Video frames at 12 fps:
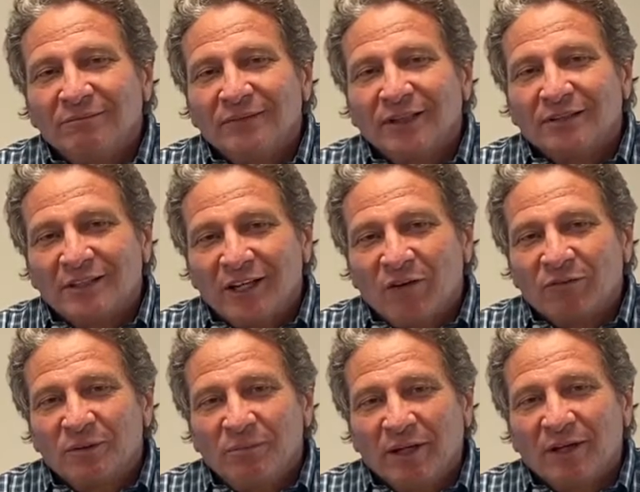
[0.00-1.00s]
itself
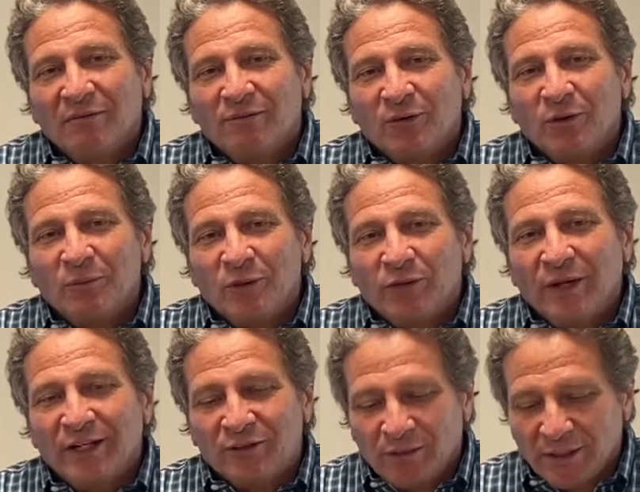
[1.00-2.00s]
to confirm your
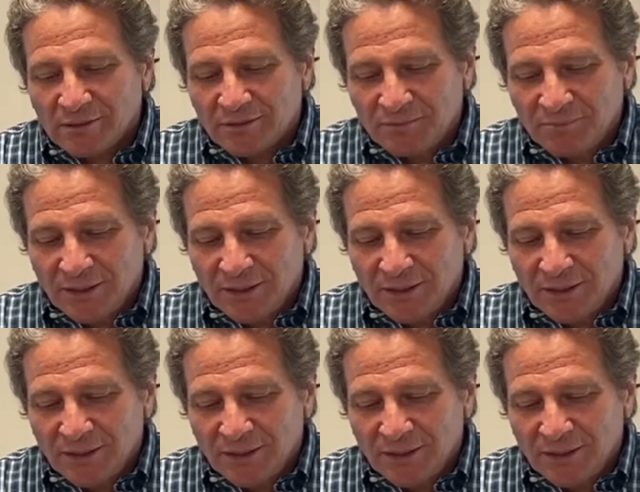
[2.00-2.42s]
address.